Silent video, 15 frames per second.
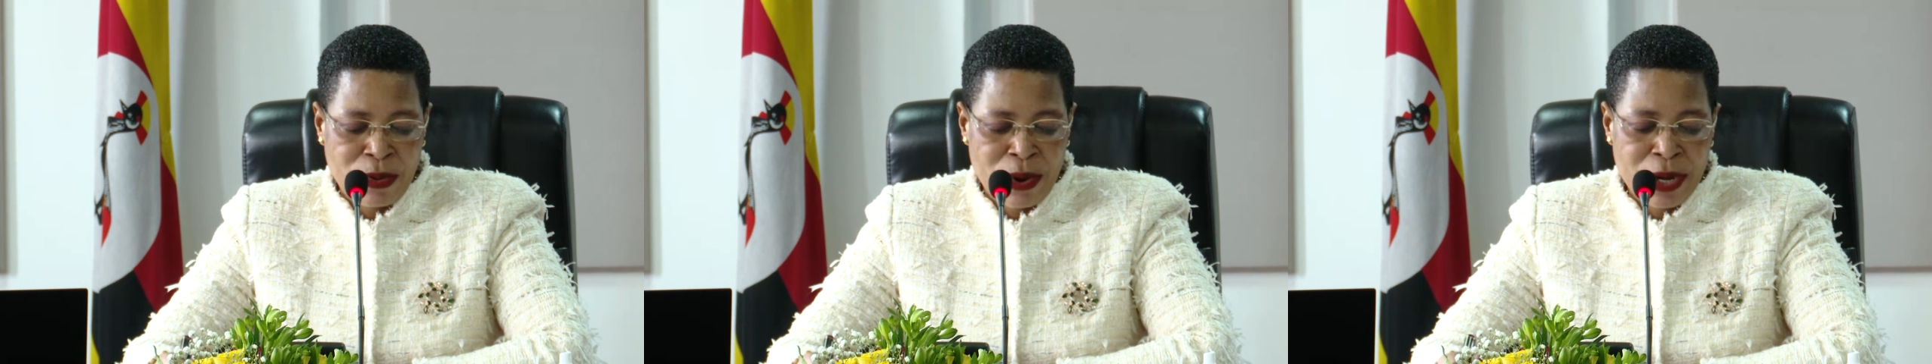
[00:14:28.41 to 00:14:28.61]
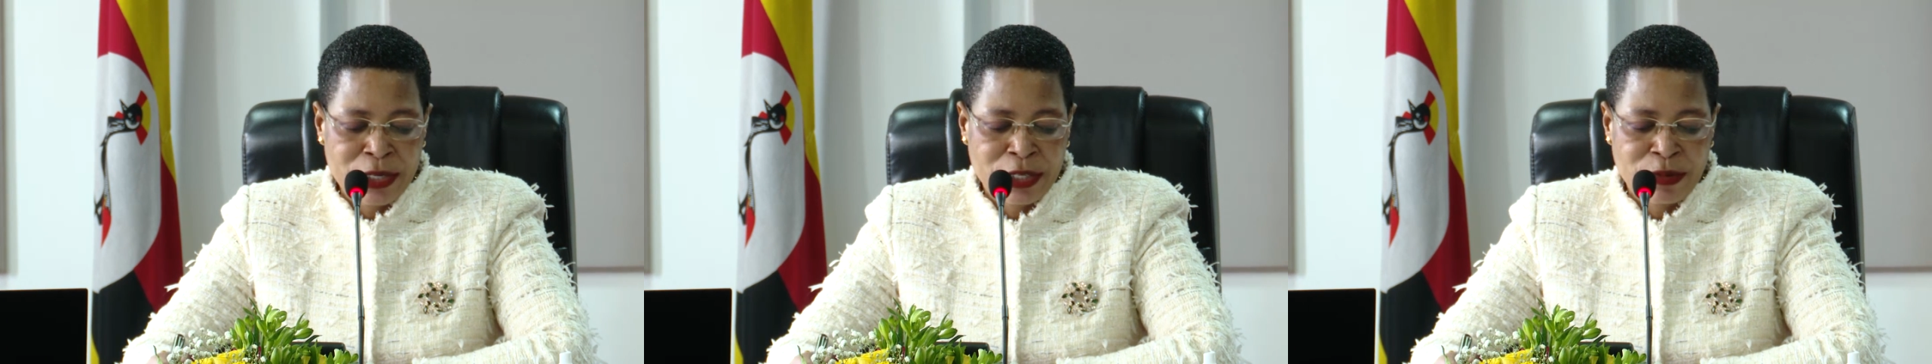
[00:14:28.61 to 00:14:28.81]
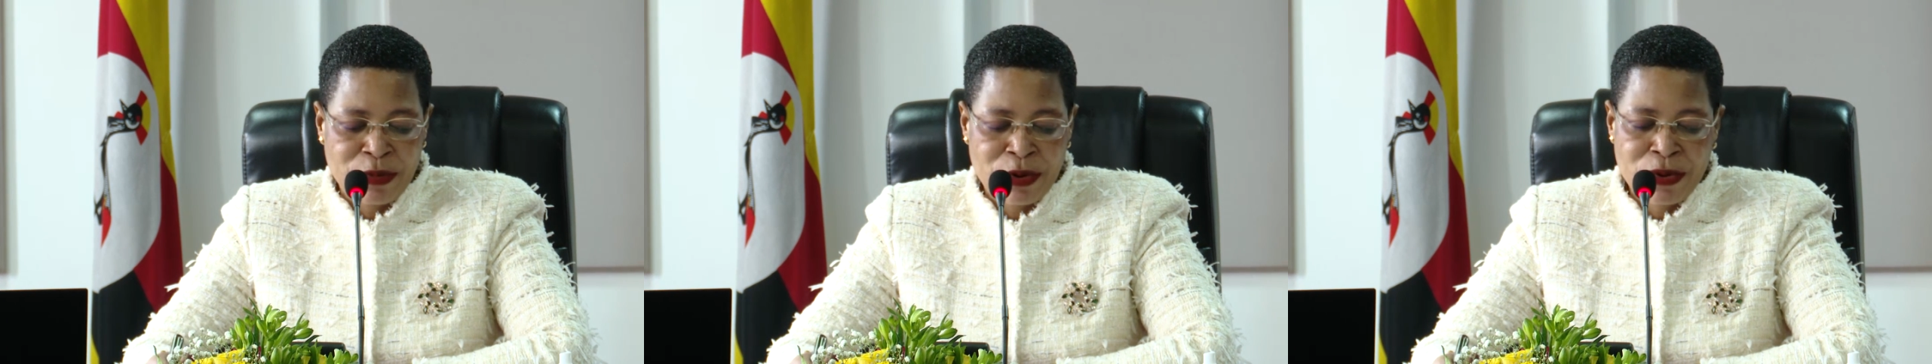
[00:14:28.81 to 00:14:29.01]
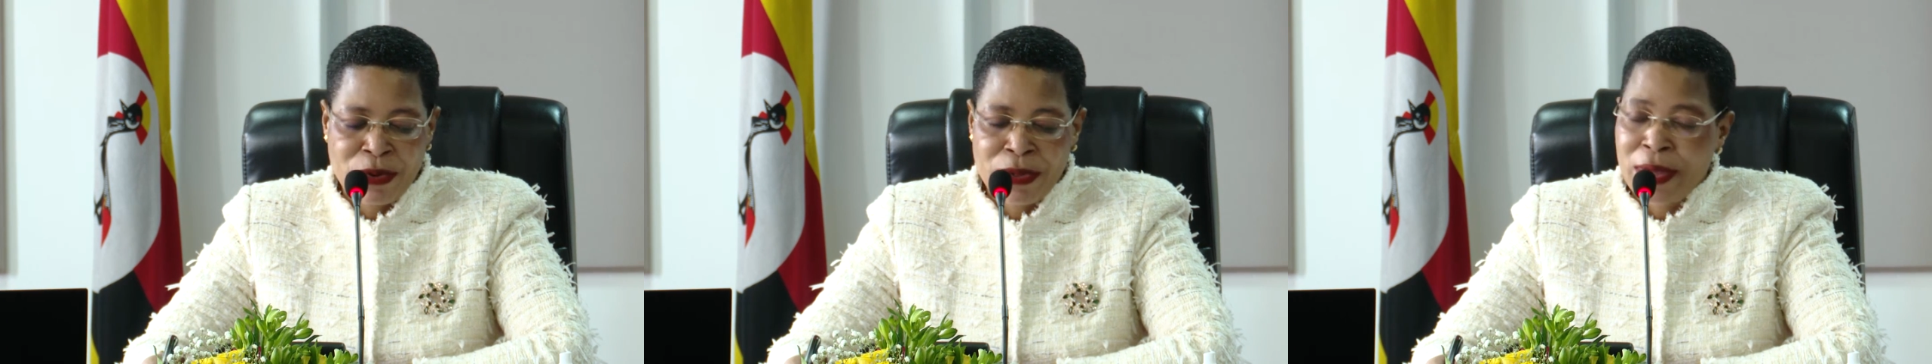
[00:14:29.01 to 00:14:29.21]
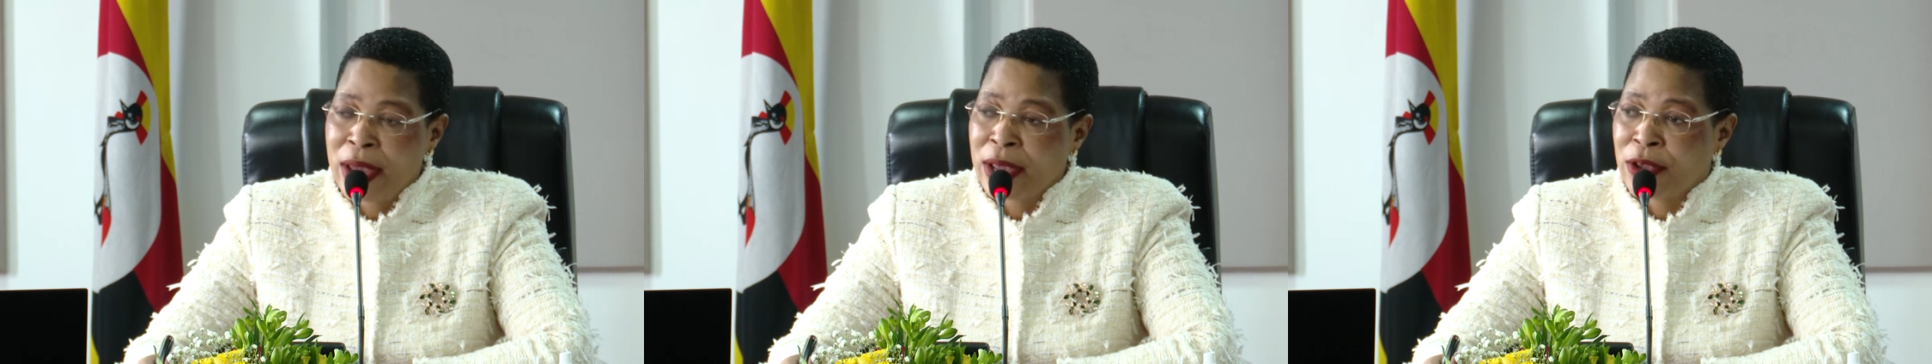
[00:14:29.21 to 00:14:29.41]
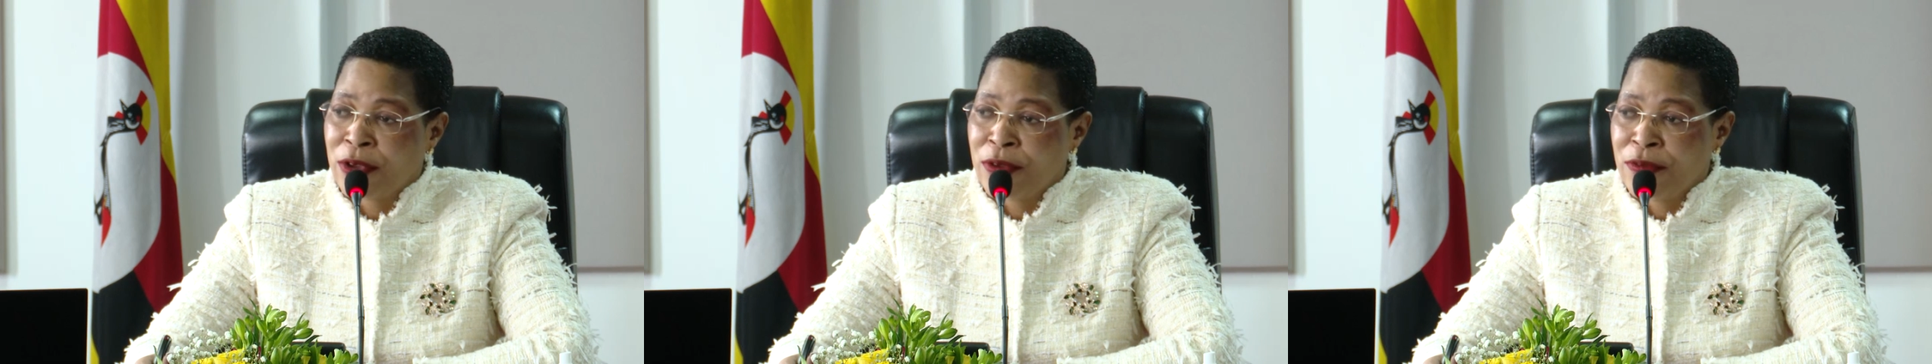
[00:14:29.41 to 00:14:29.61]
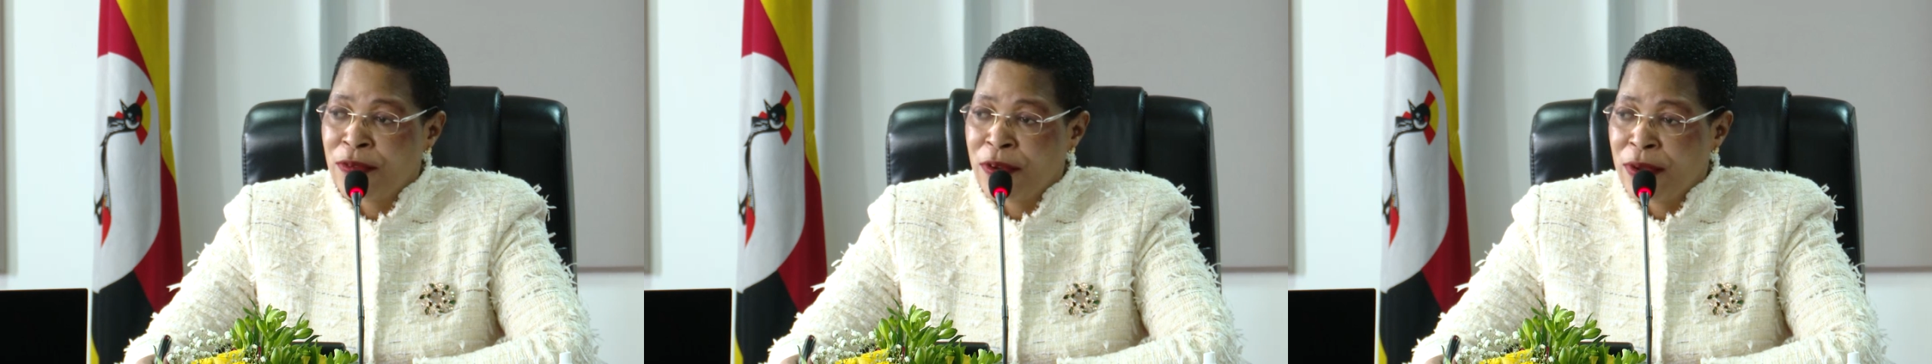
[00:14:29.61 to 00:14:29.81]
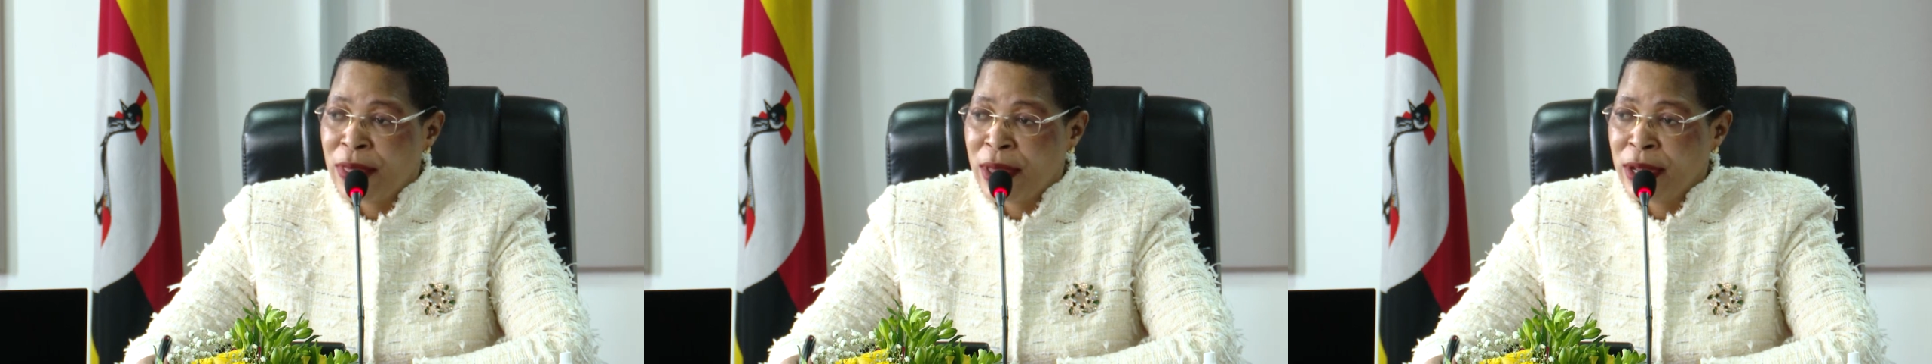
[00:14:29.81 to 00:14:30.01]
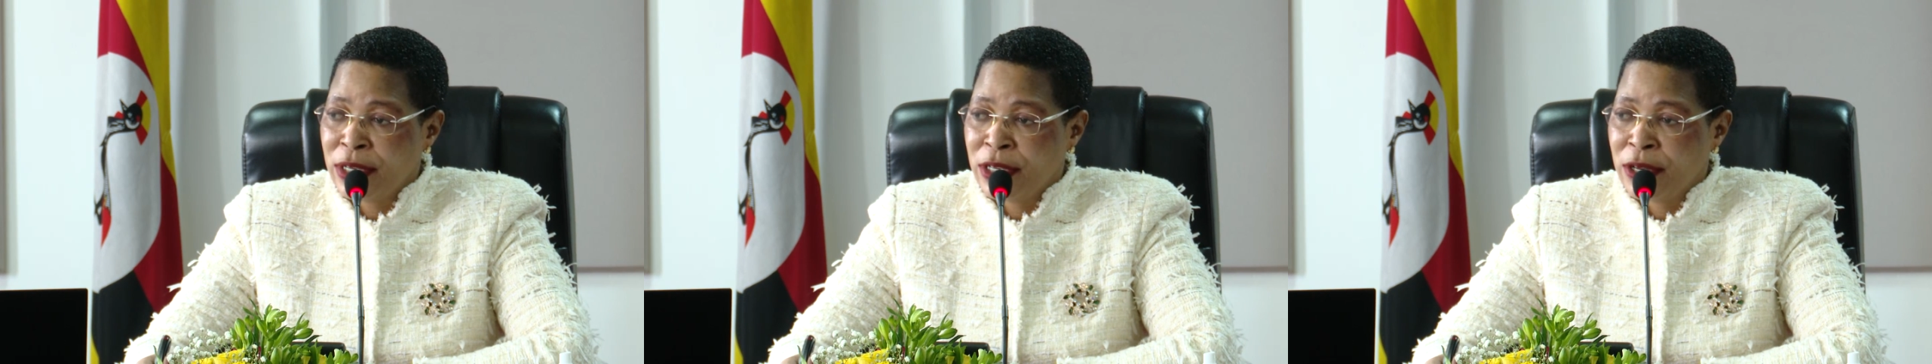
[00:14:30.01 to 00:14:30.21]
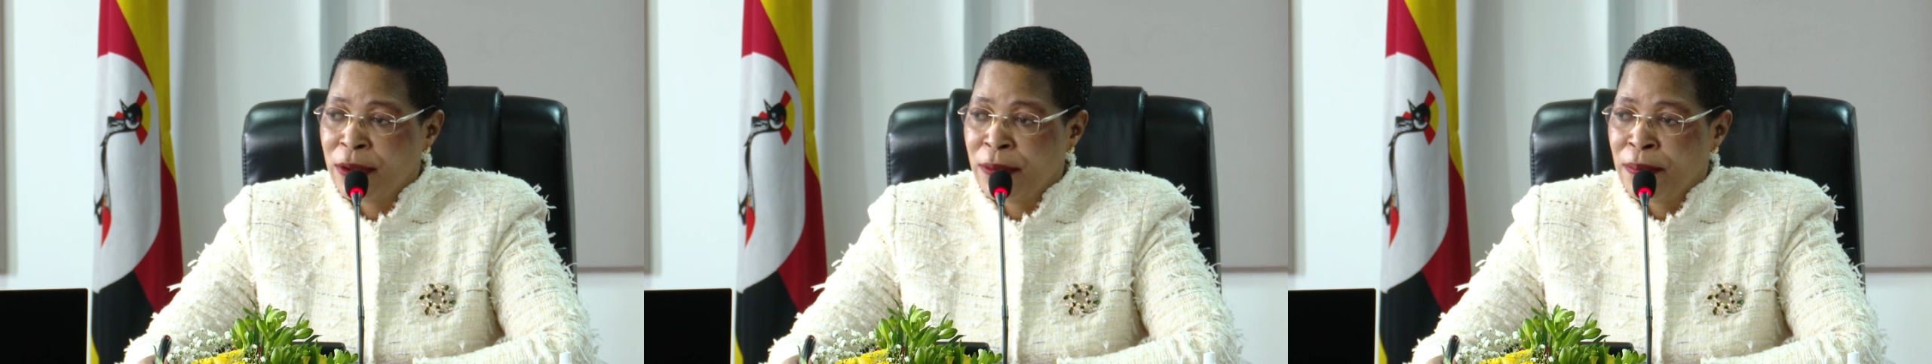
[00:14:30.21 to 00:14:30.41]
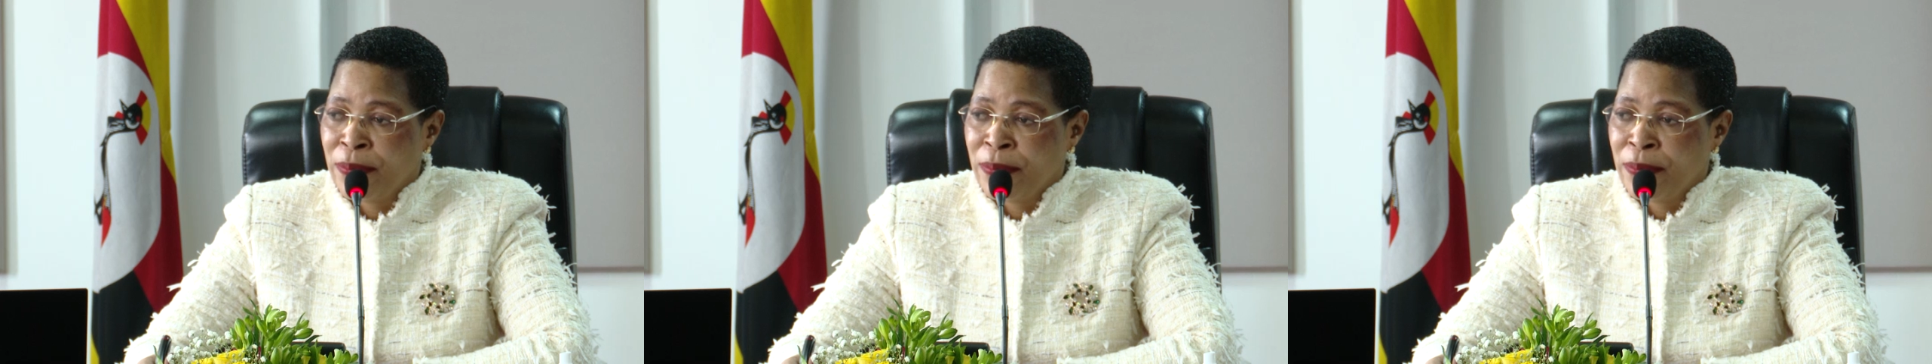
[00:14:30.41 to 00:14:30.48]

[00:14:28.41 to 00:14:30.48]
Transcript: once more to thank you for that,